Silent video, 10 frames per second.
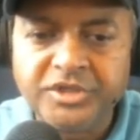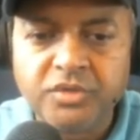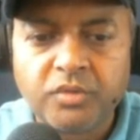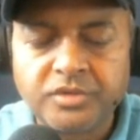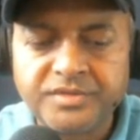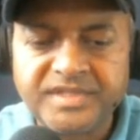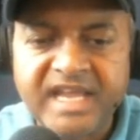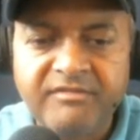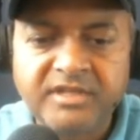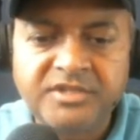Do you want to
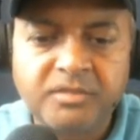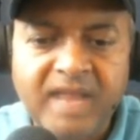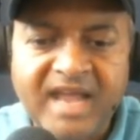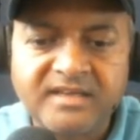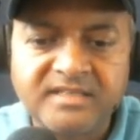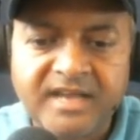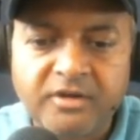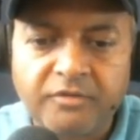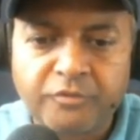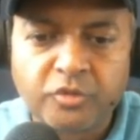save it? So black is like,
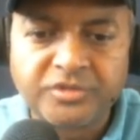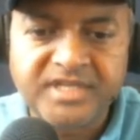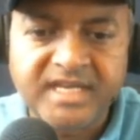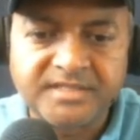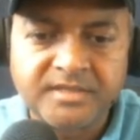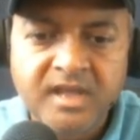of course, yes.